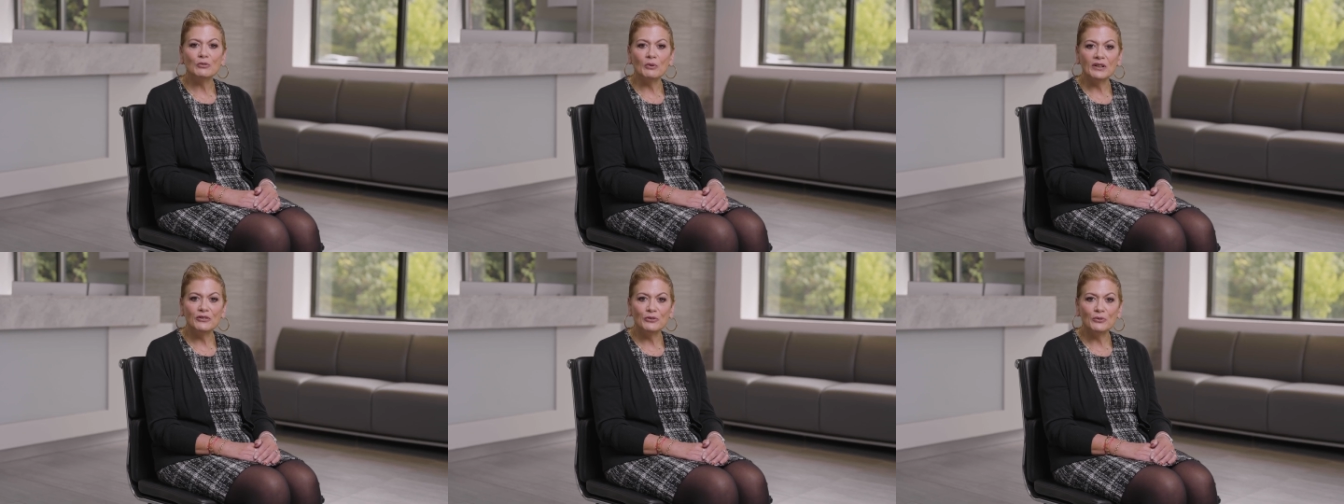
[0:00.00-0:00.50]

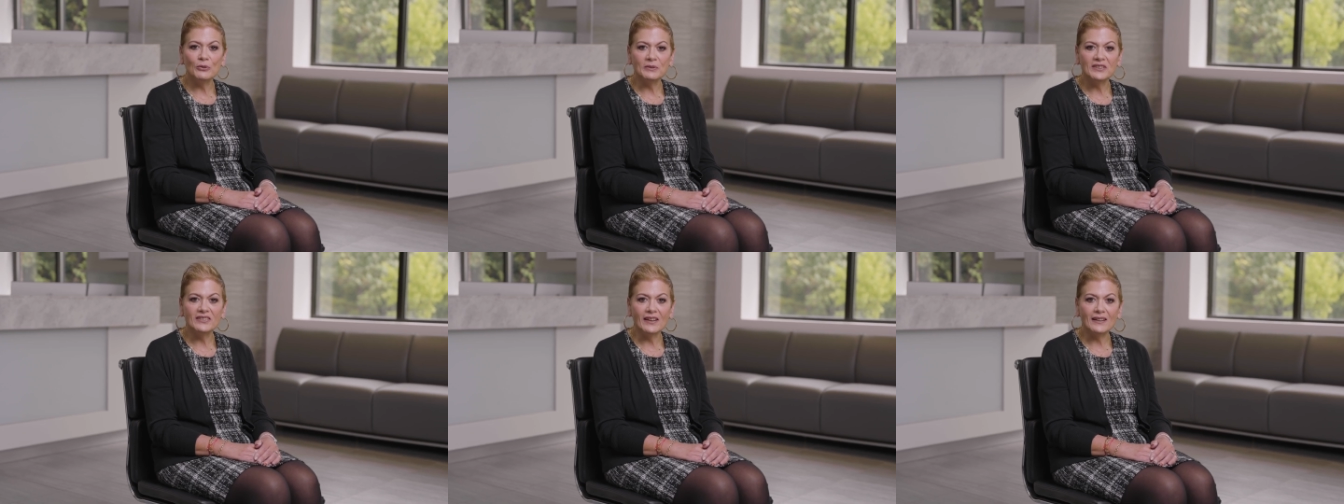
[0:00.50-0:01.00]
22 to a
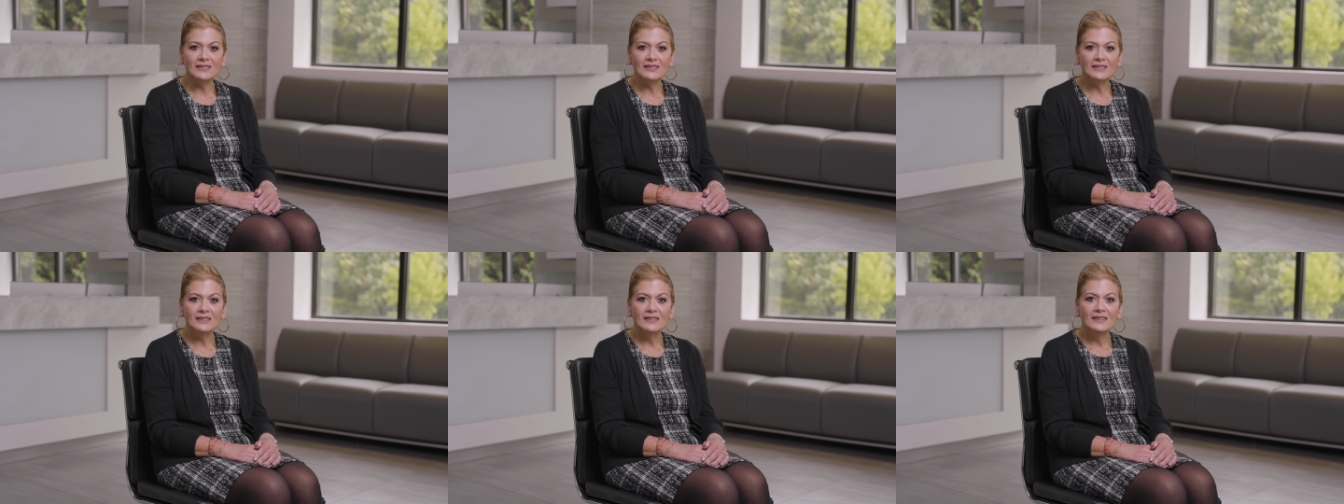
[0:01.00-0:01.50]

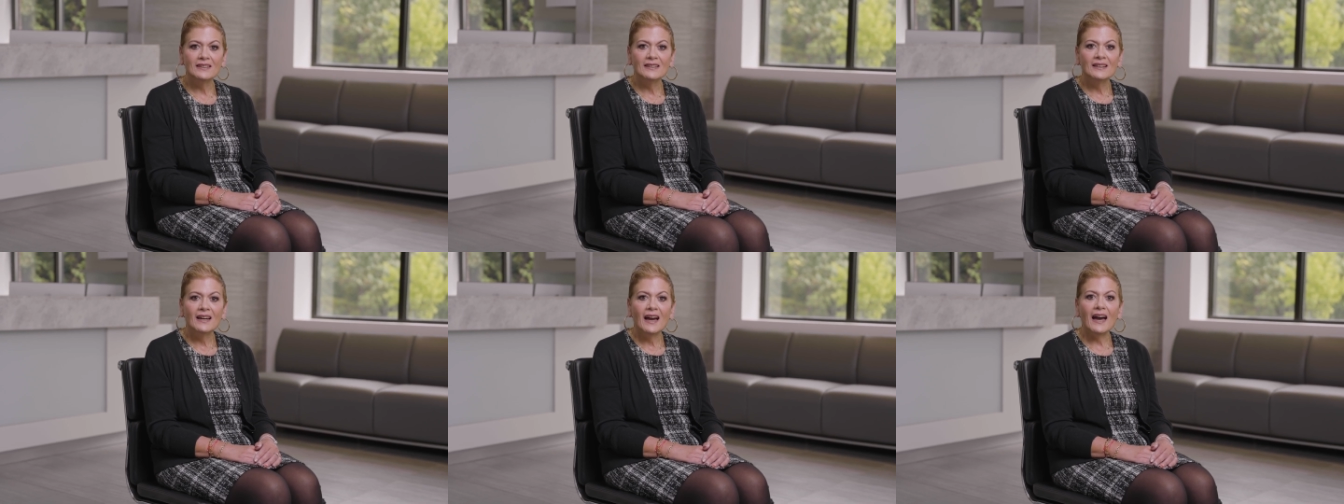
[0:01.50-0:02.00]
6
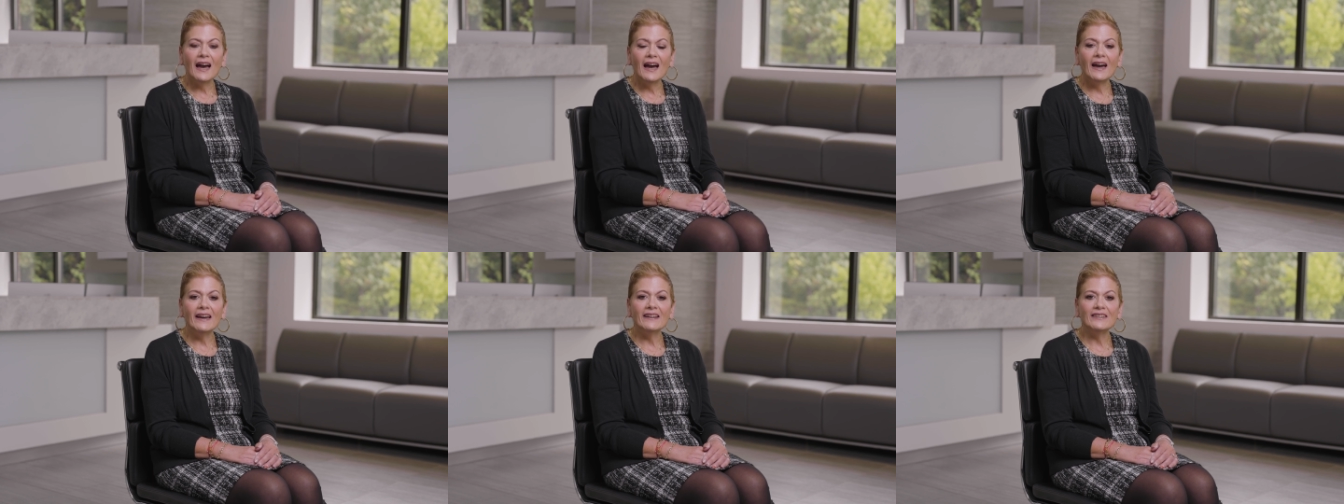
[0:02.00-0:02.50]

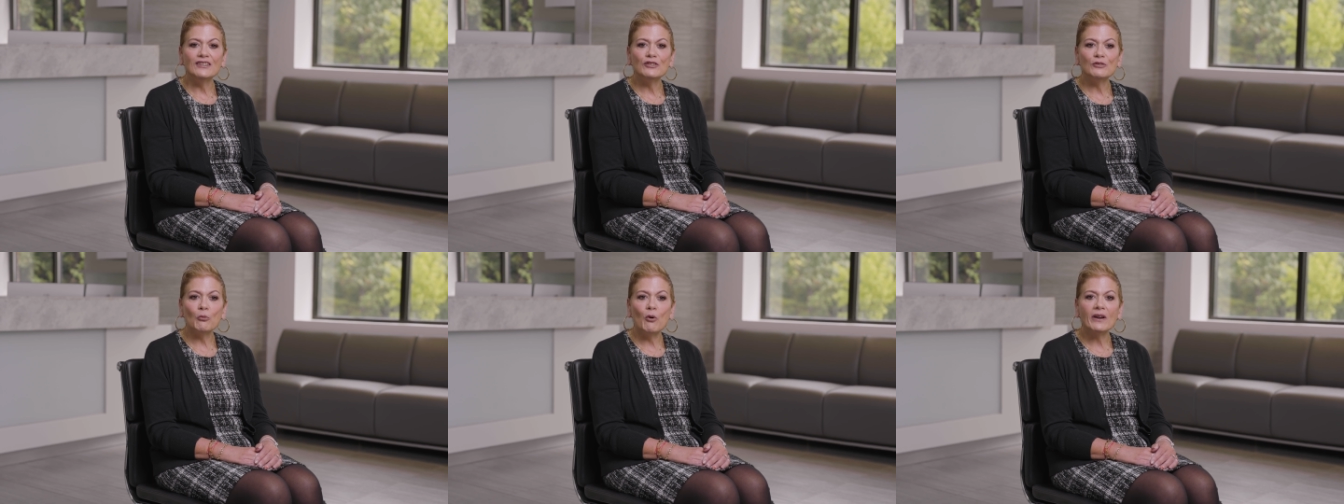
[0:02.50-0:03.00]
and
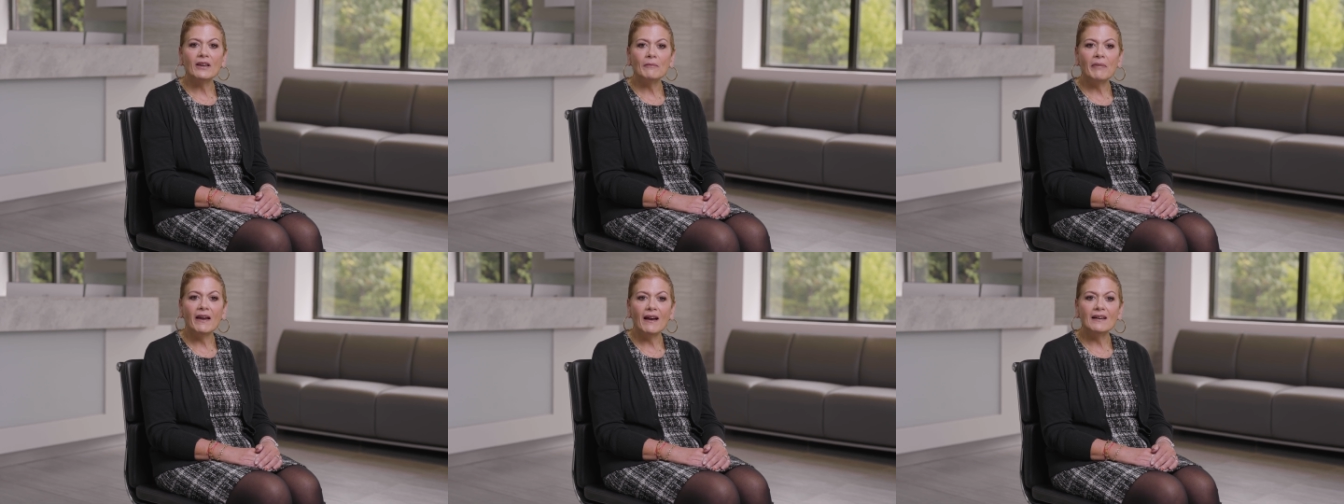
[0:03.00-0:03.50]
walking
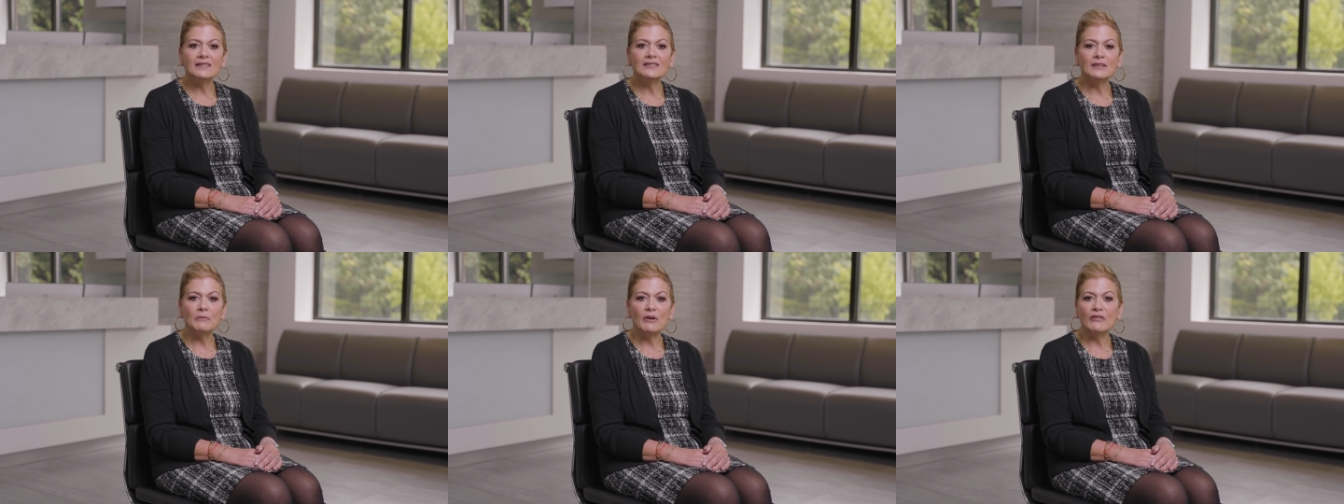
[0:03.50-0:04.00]

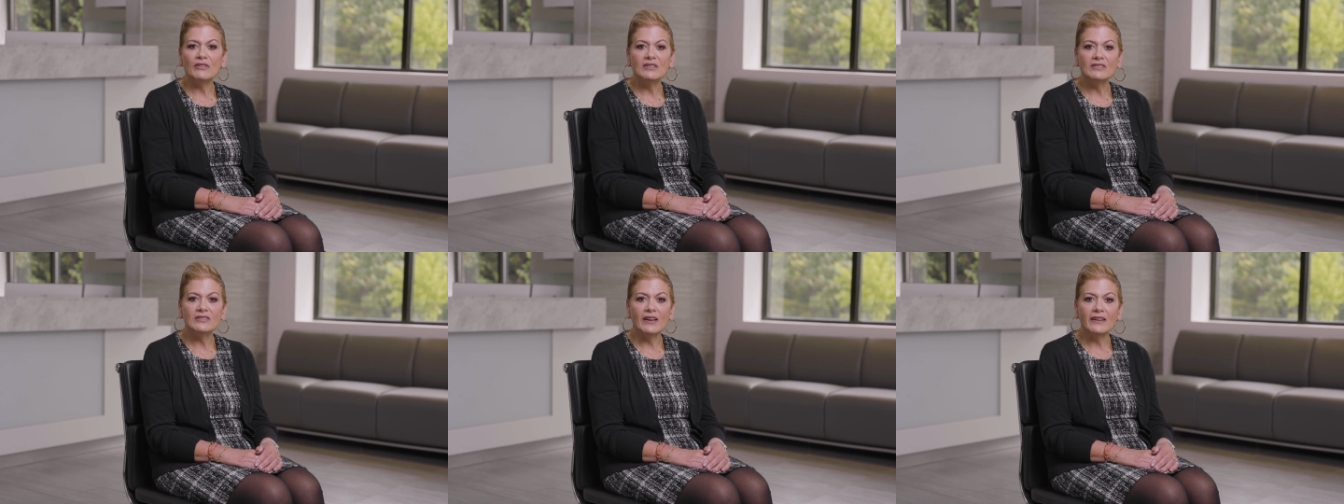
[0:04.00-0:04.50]
past the
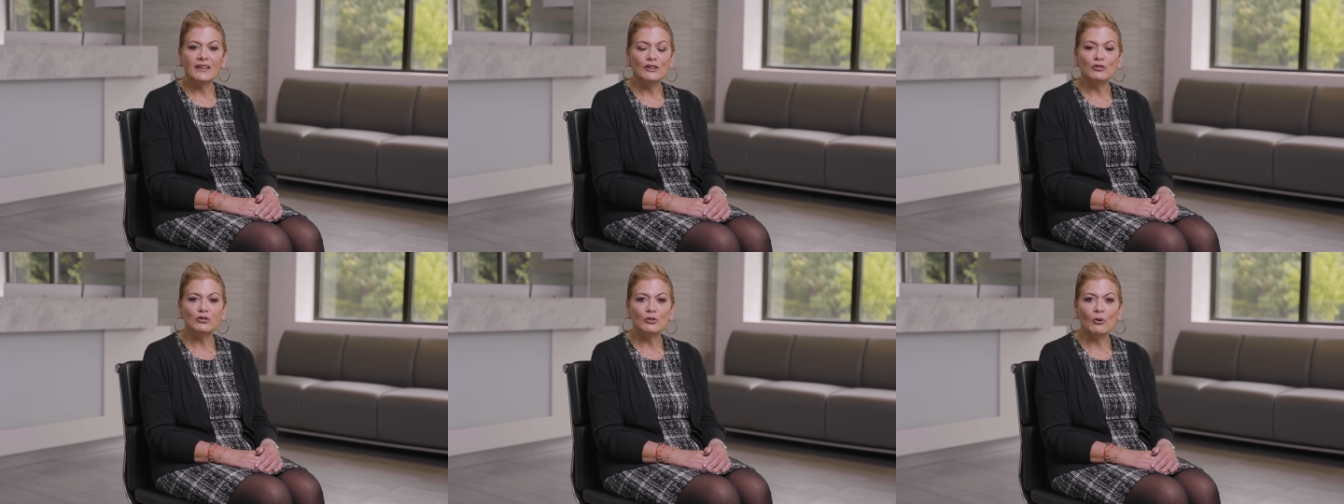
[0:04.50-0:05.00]
mirrors like in
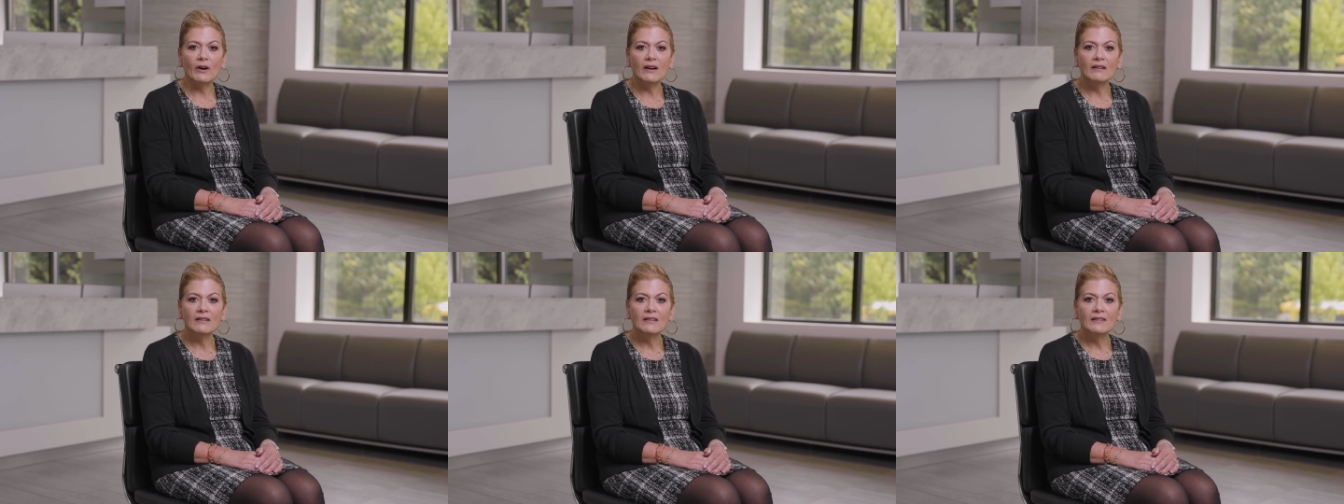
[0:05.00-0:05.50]
a
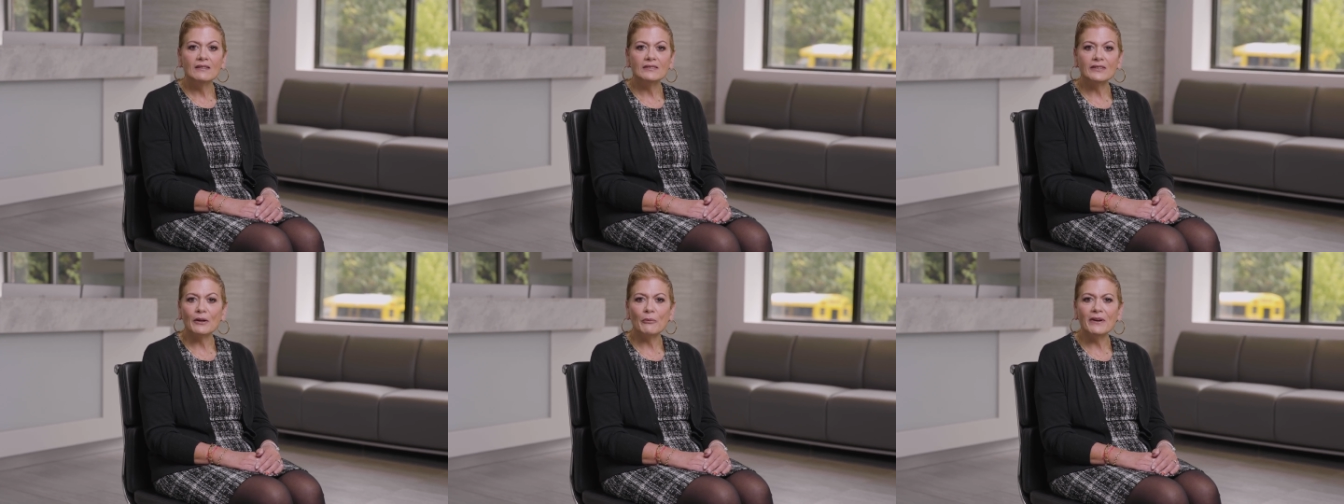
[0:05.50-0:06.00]
store
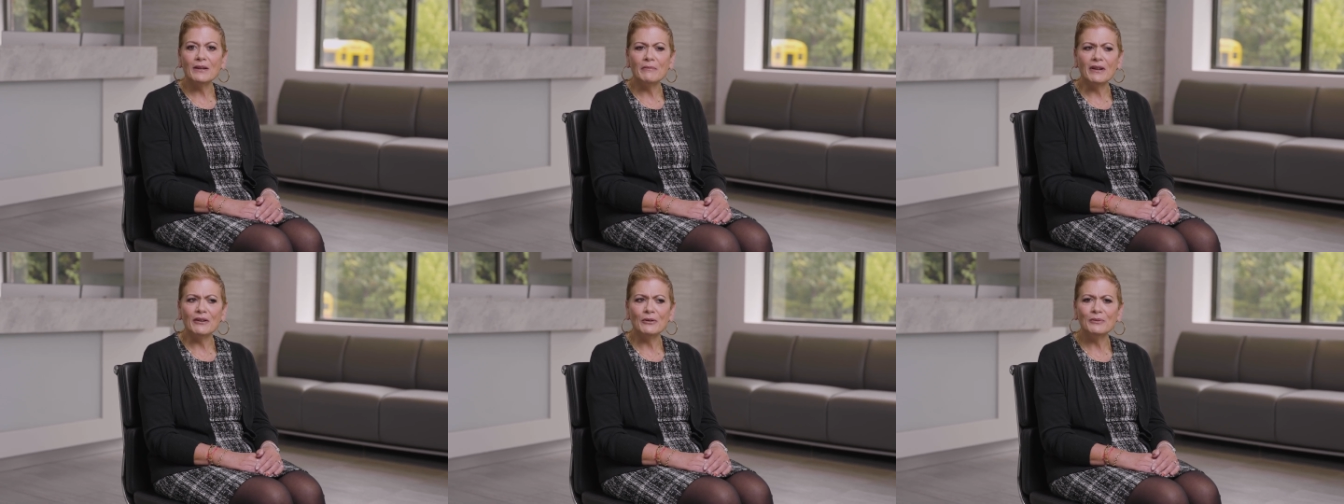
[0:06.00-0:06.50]
it's like wait a
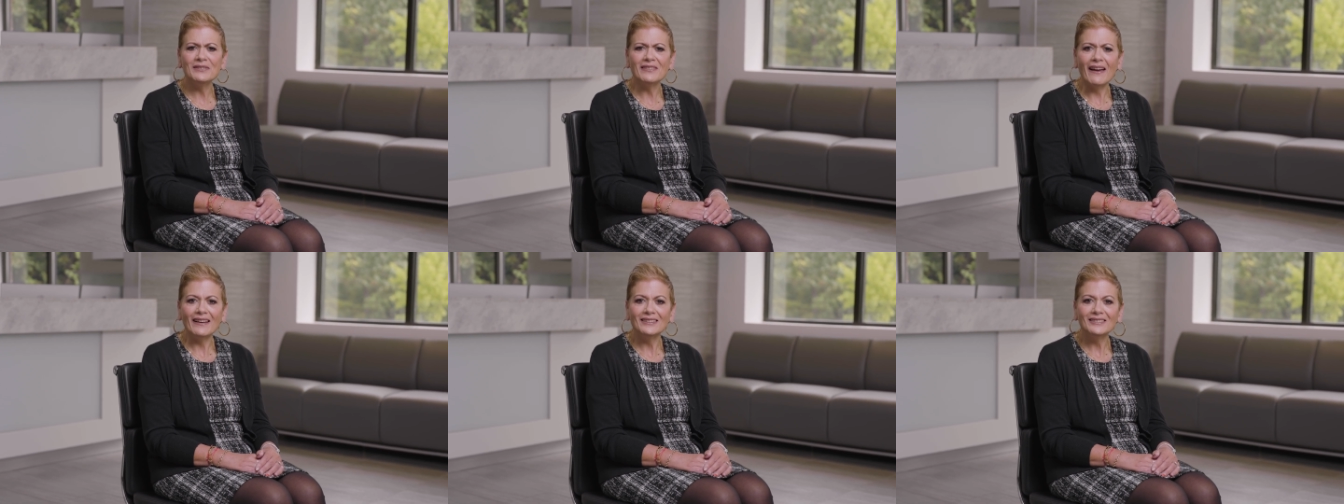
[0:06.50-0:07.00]
minute who is that